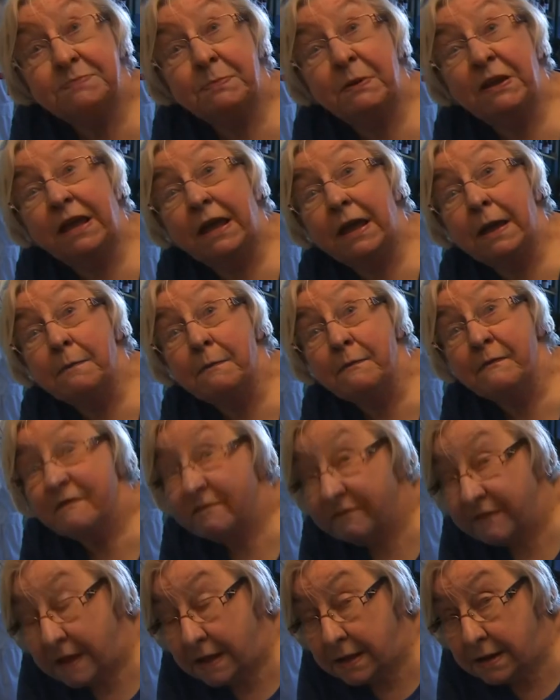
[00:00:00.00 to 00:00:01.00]
became
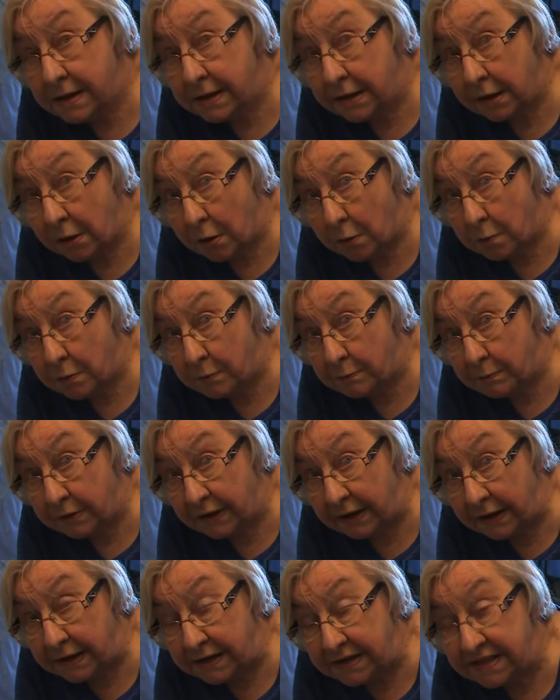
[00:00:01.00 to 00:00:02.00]
fairly
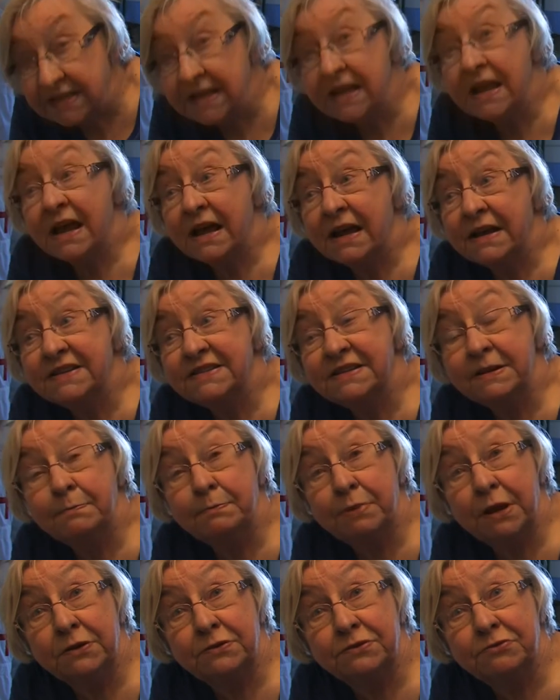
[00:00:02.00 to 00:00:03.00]
commonplace, as did
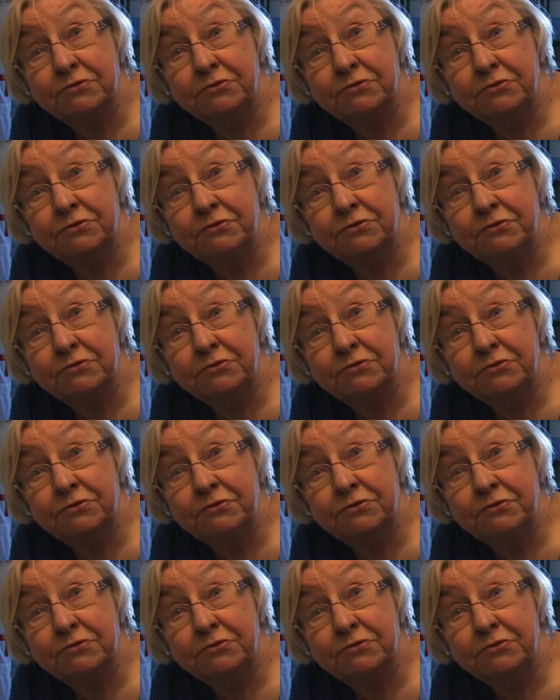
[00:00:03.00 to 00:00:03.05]
blood